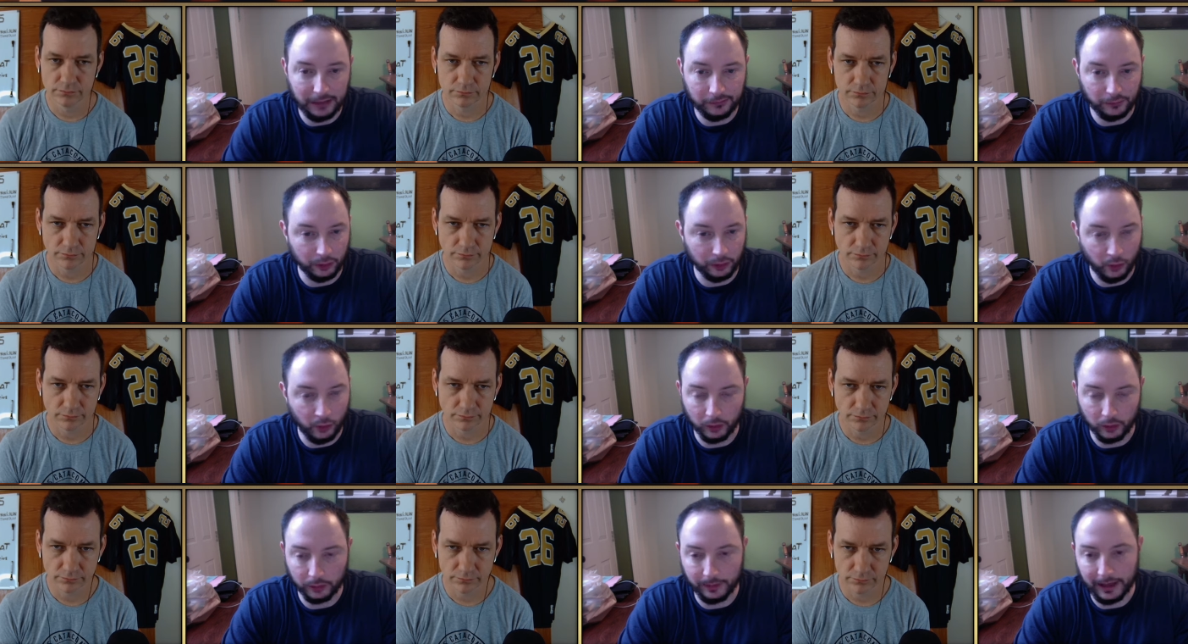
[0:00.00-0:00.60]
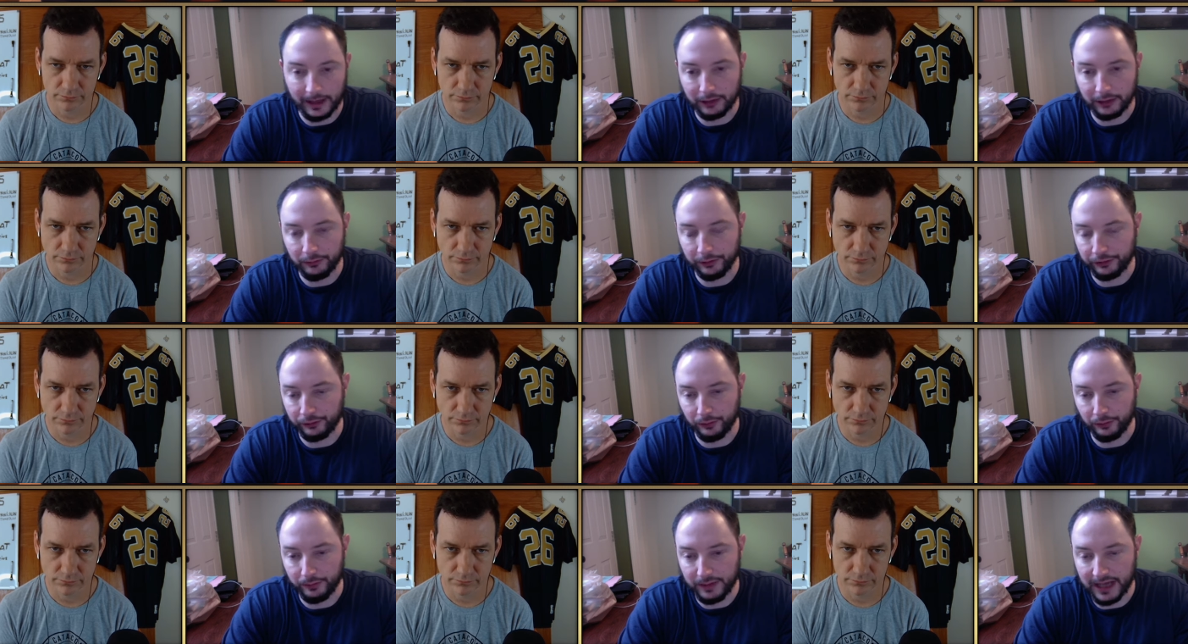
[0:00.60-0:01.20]
Speaker 1: on a quarterback, which
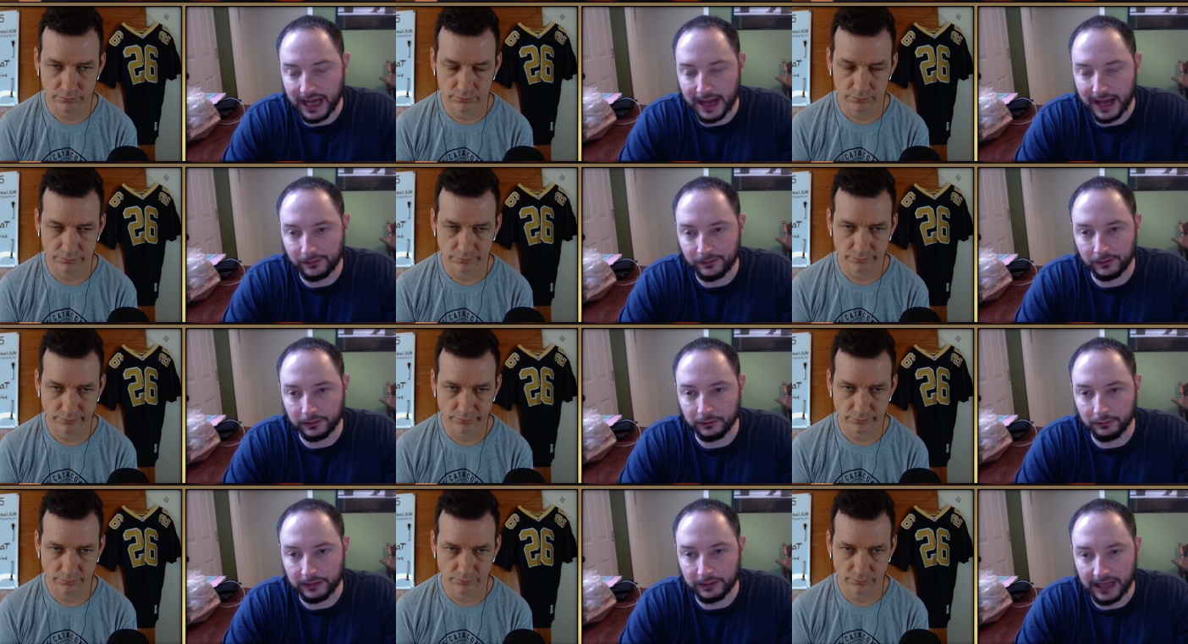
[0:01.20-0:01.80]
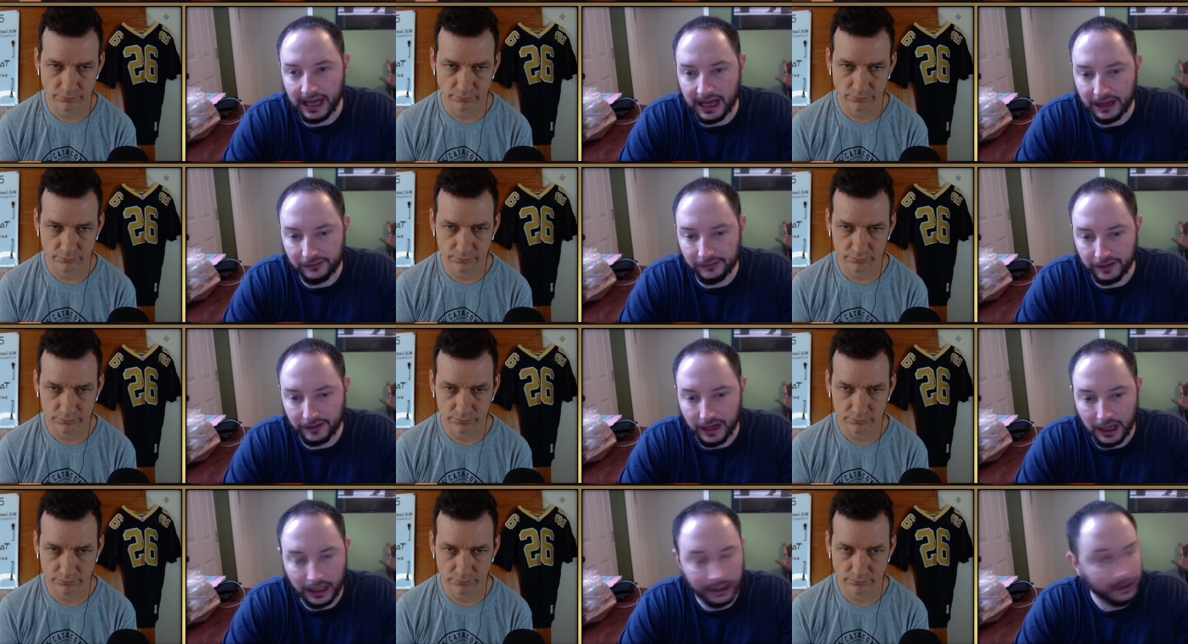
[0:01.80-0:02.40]
would be absolutely
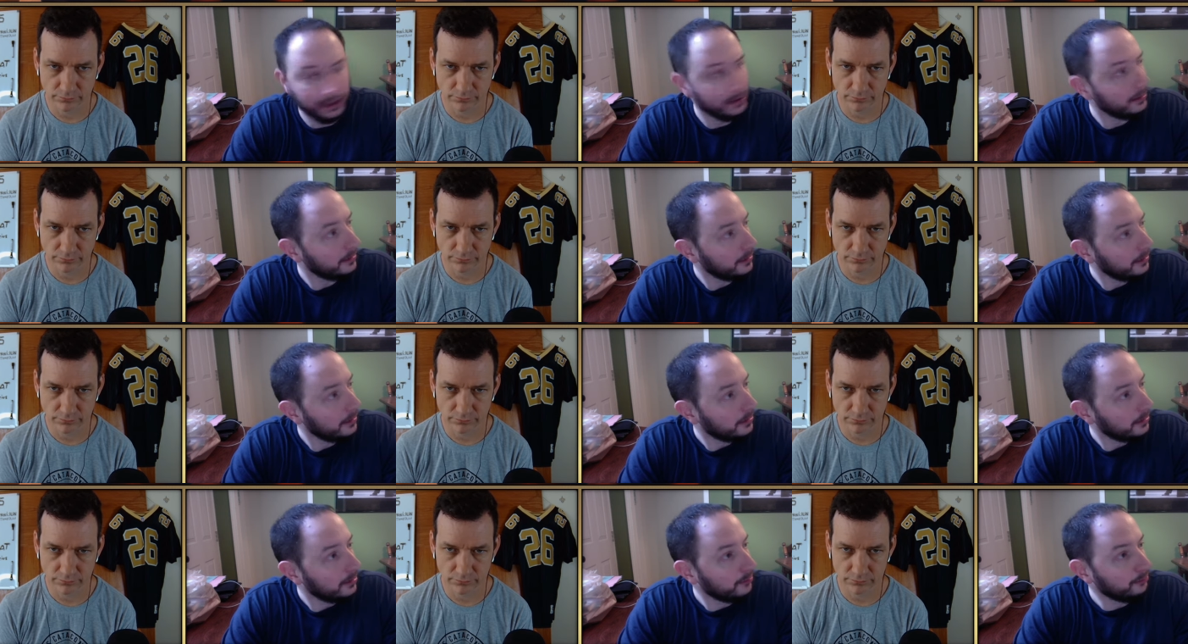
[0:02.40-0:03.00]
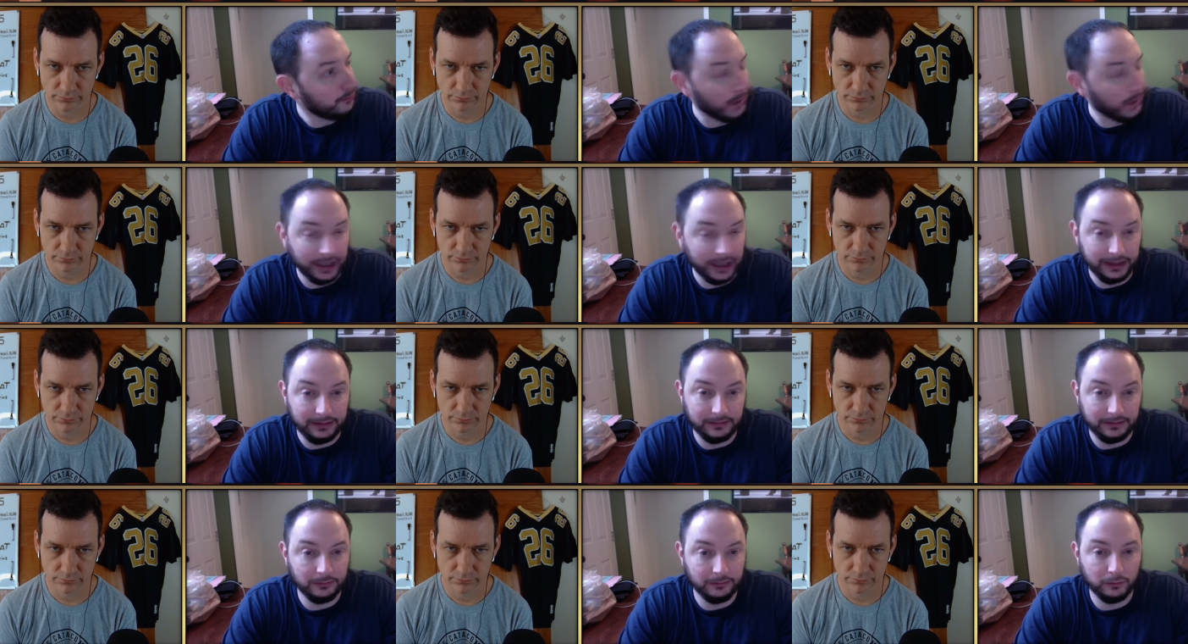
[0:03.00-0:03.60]
asinine, but
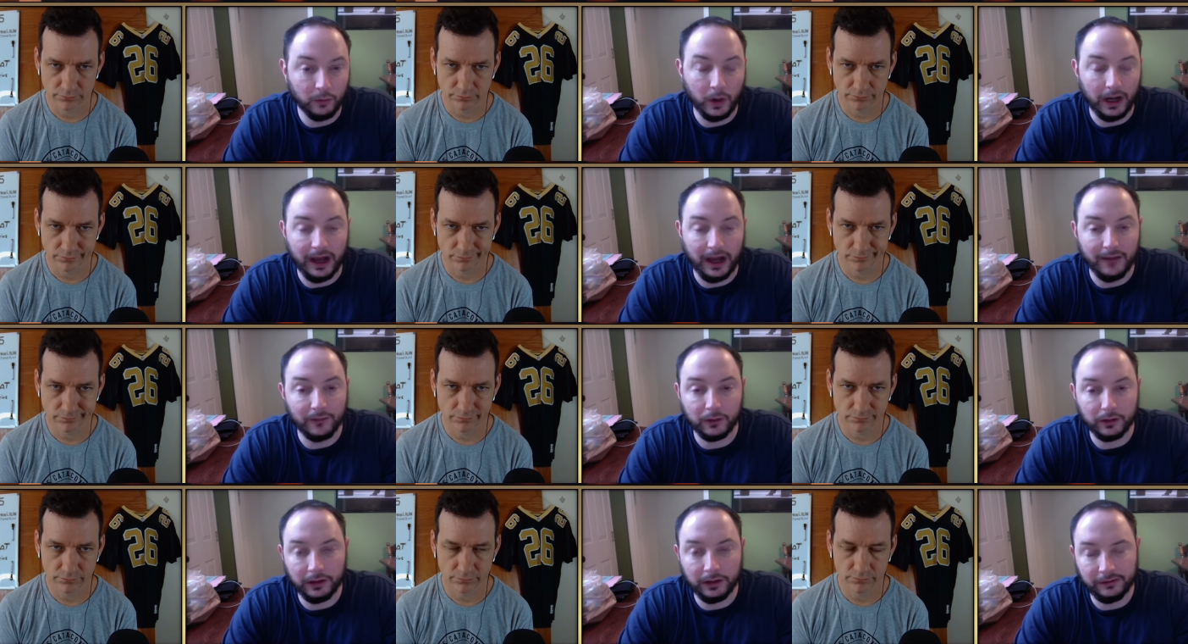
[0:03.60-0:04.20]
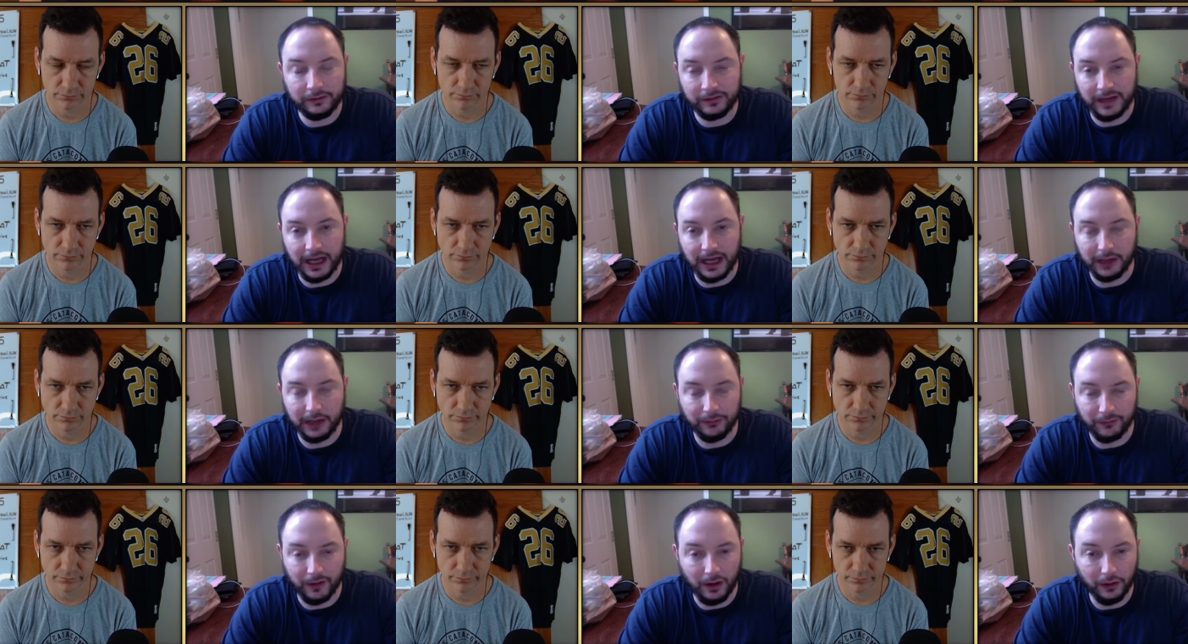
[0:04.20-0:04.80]
whatever, it's the
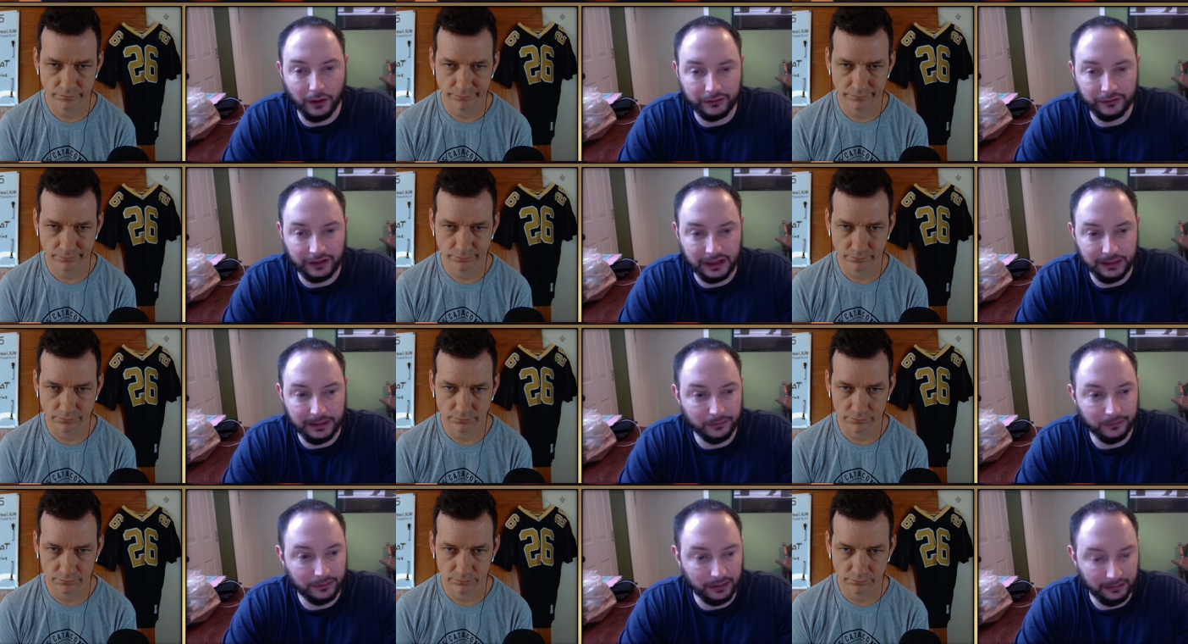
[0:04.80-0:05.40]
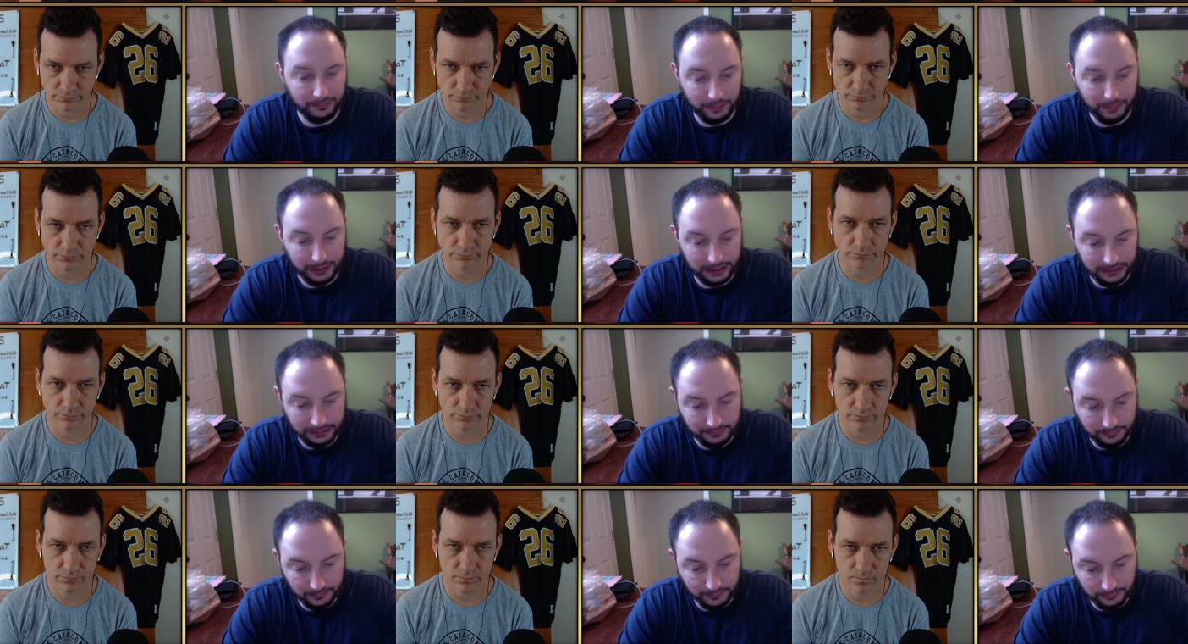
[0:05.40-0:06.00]
NFL. Teams can be
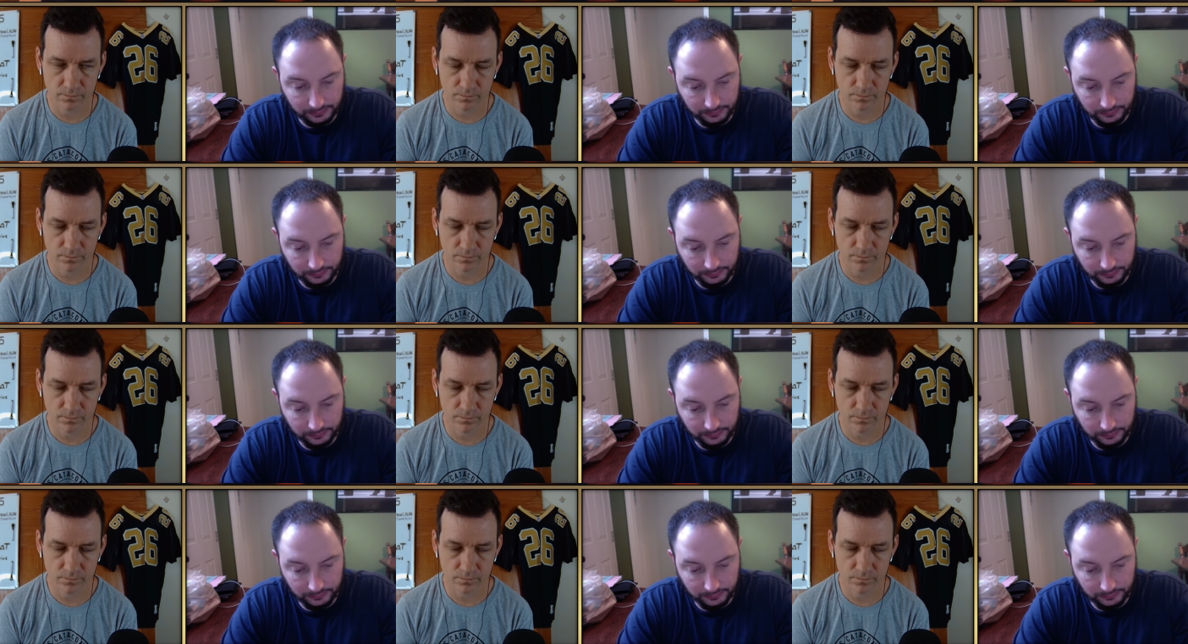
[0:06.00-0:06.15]
mm-hmm.